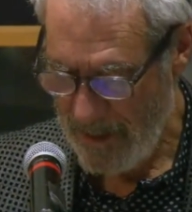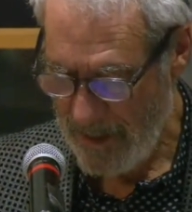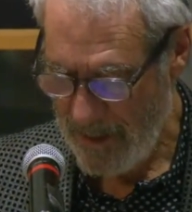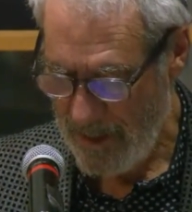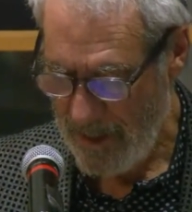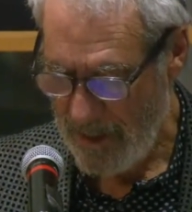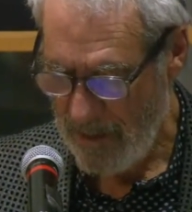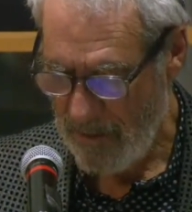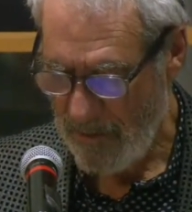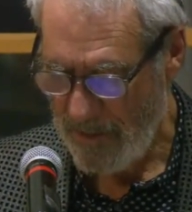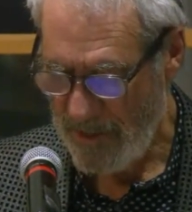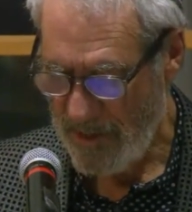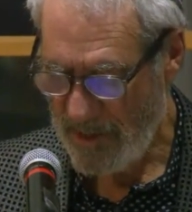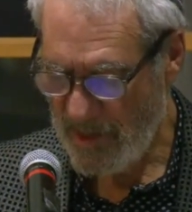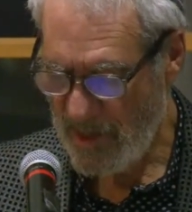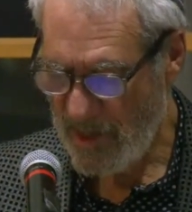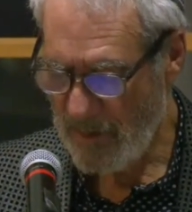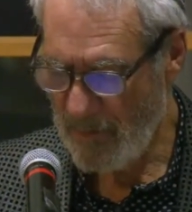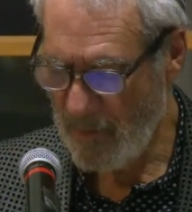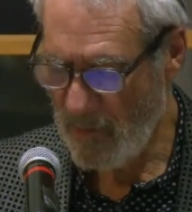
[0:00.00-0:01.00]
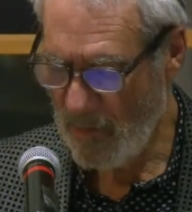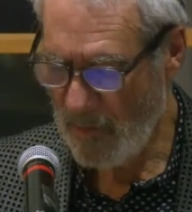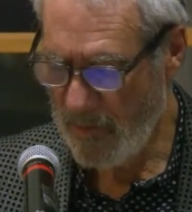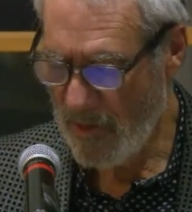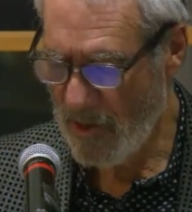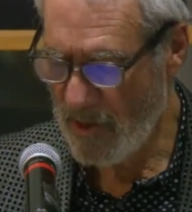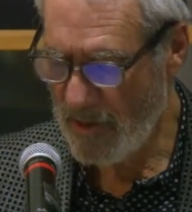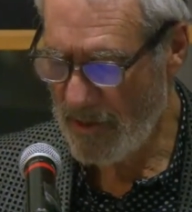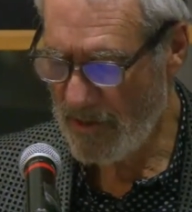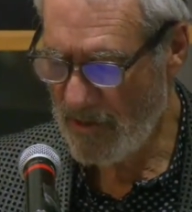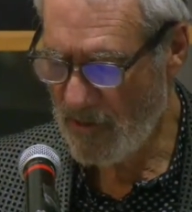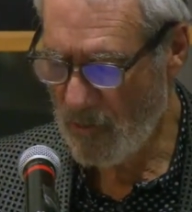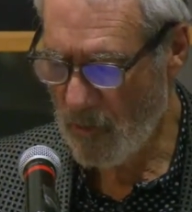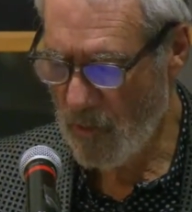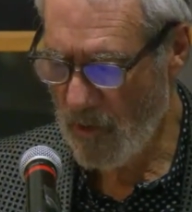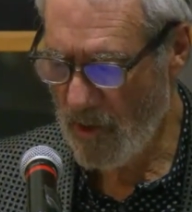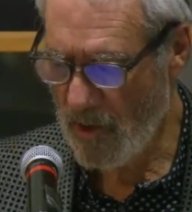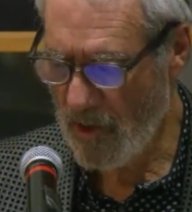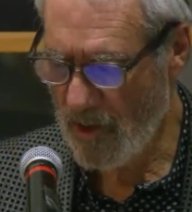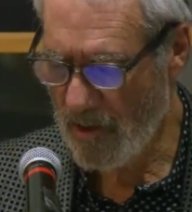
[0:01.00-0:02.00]
When the temple broke its
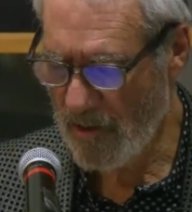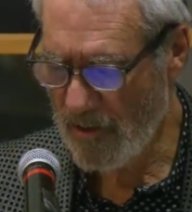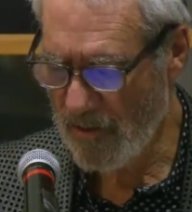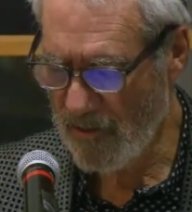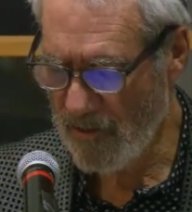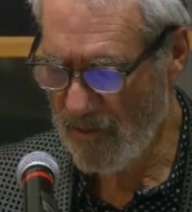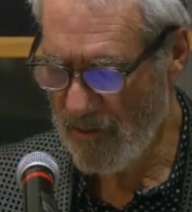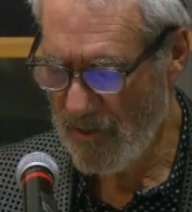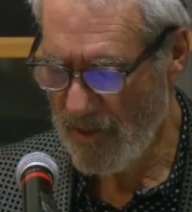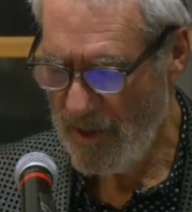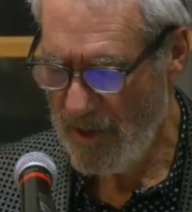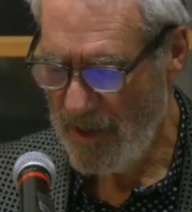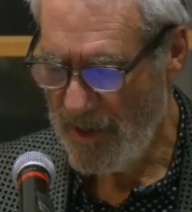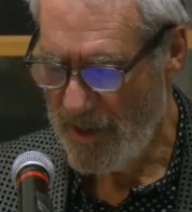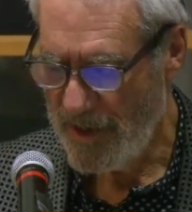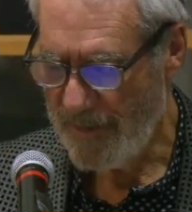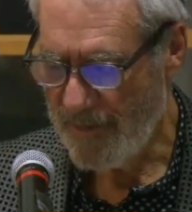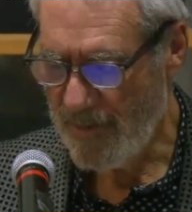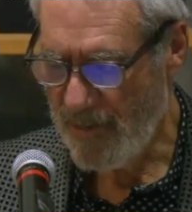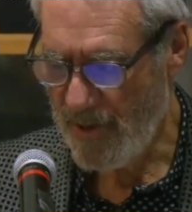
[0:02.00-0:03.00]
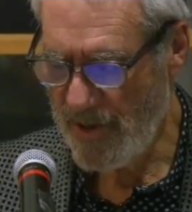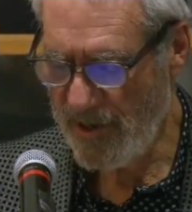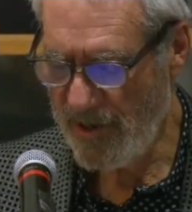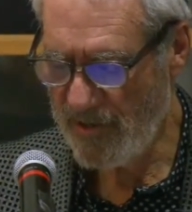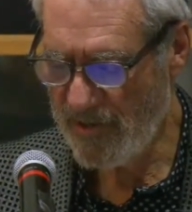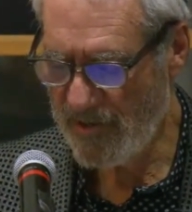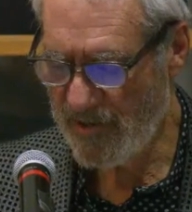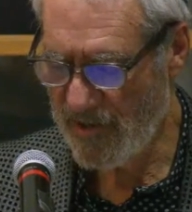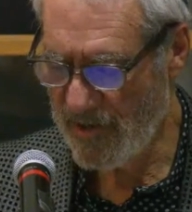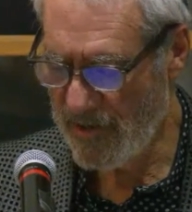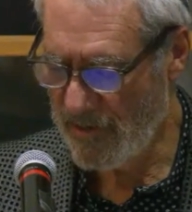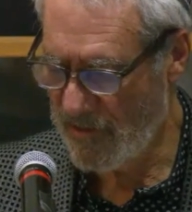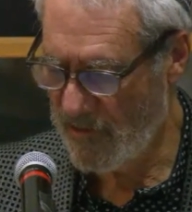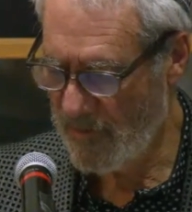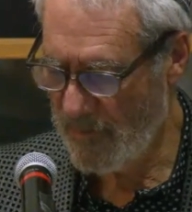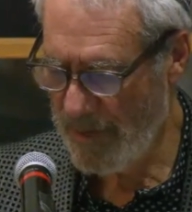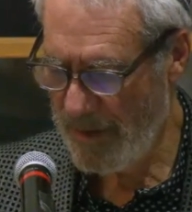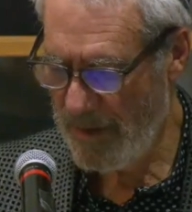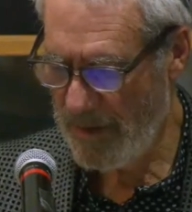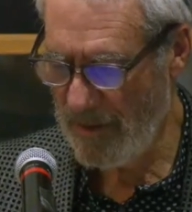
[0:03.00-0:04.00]
walls and priests
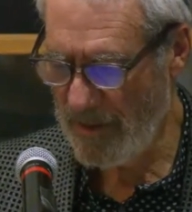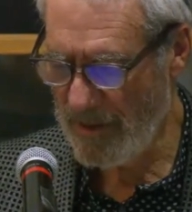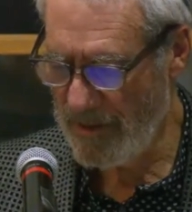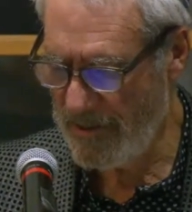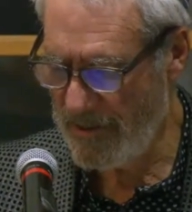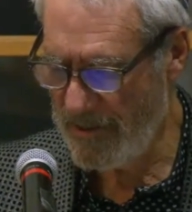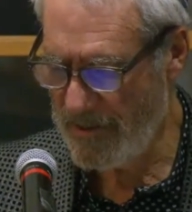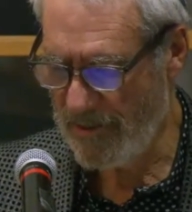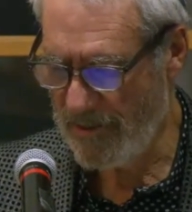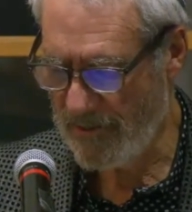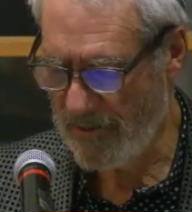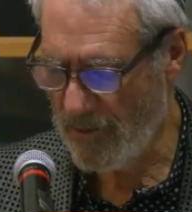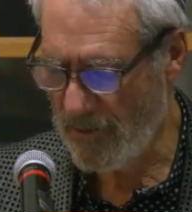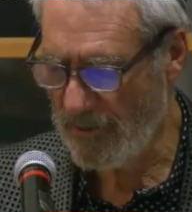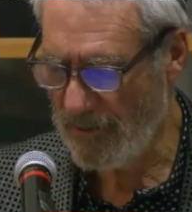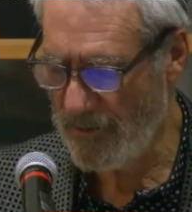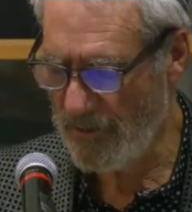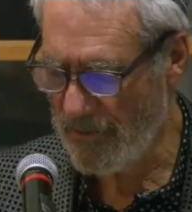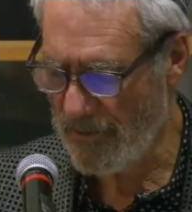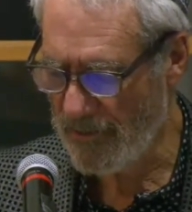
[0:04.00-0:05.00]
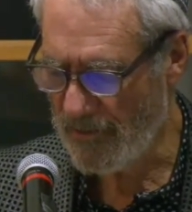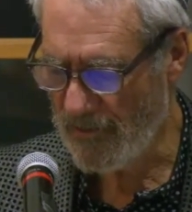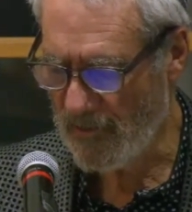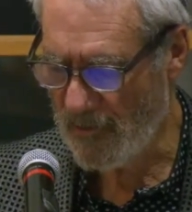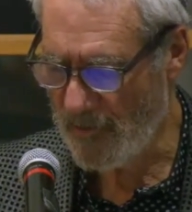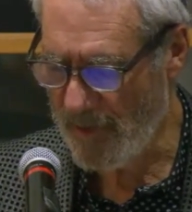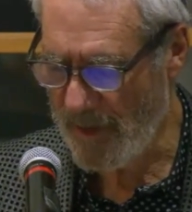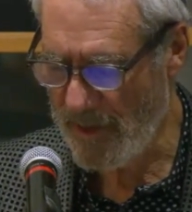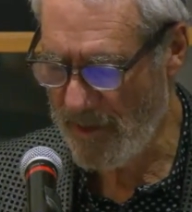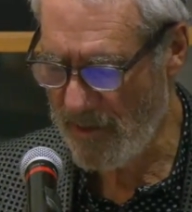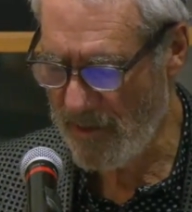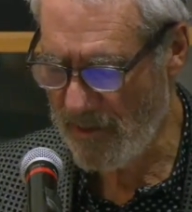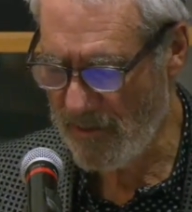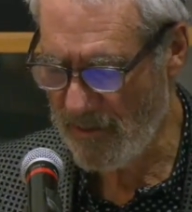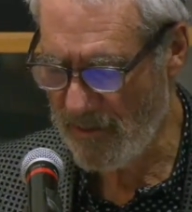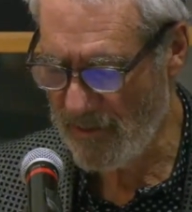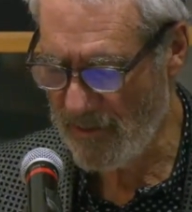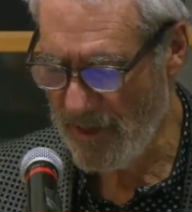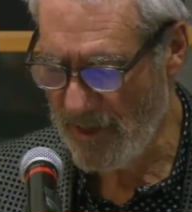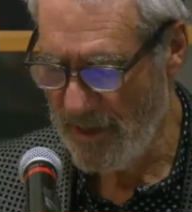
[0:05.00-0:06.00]
spill into the soldiers' spears,
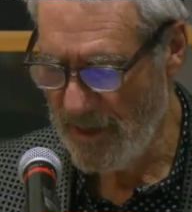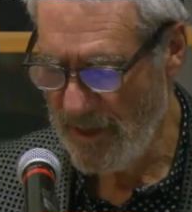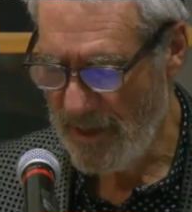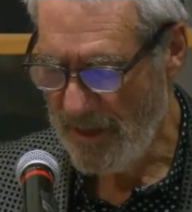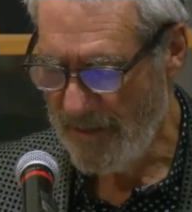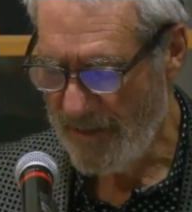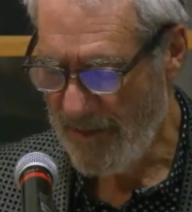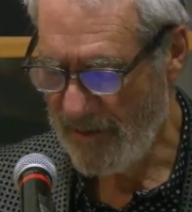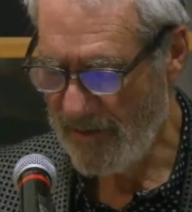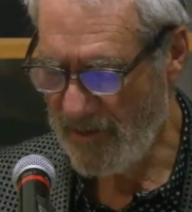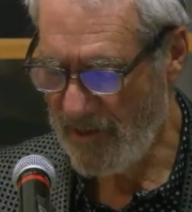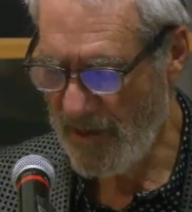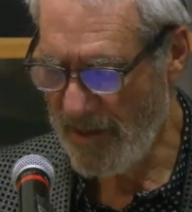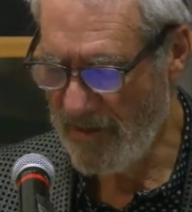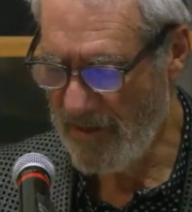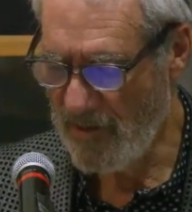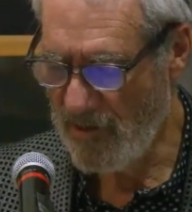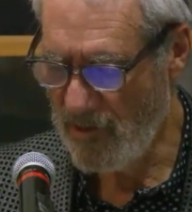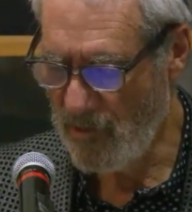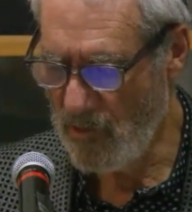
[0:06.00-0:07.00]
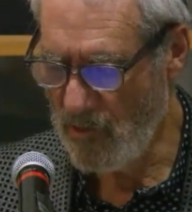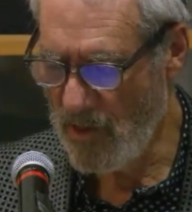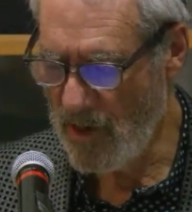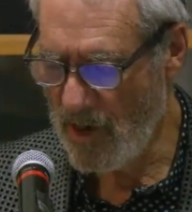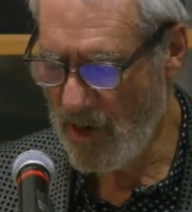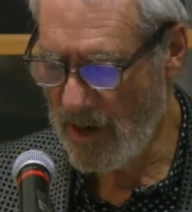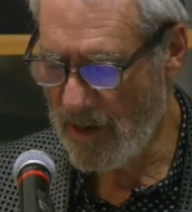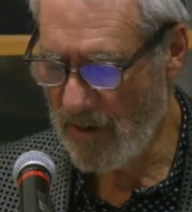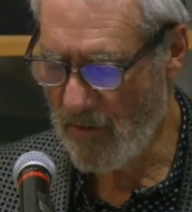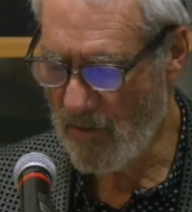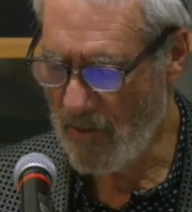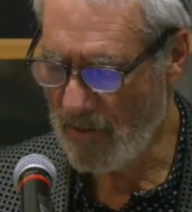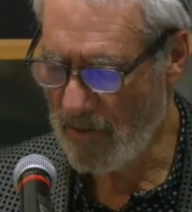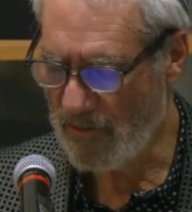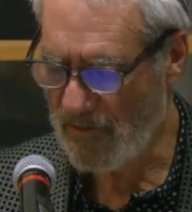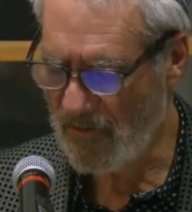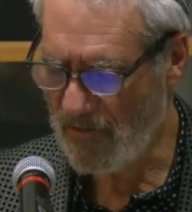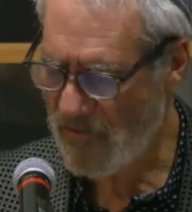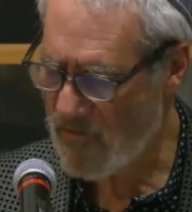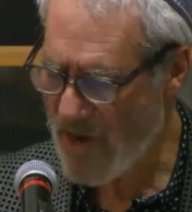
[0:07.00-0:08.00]
they say the new God rose
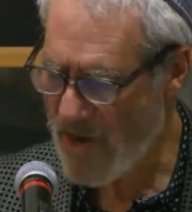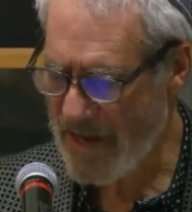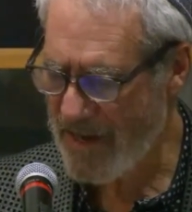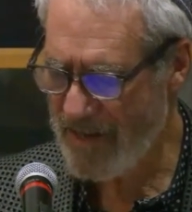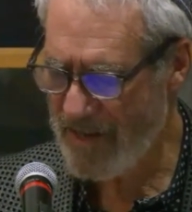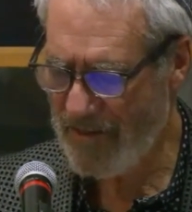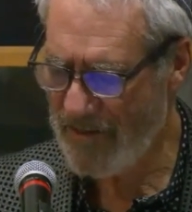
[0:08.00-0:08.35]
straight into the